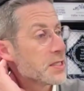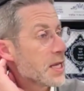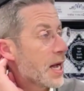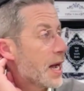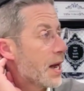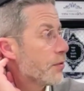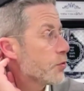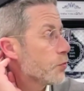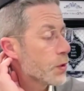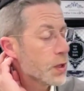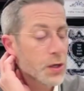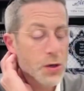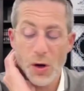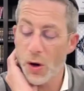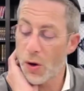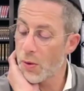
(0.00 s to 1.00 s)
How do we
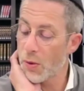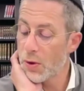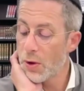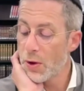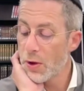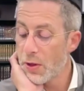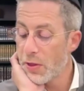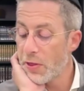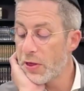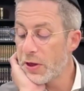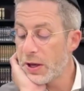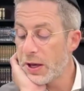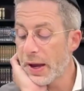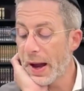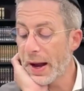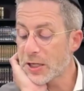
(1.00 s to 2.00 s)
know
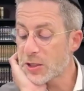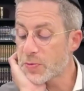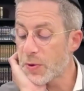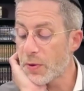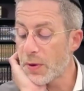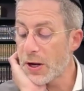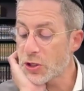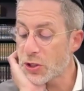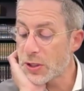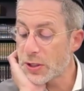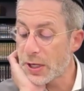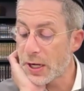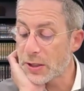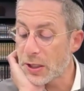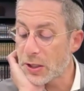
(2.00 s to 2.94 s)
the expiration date,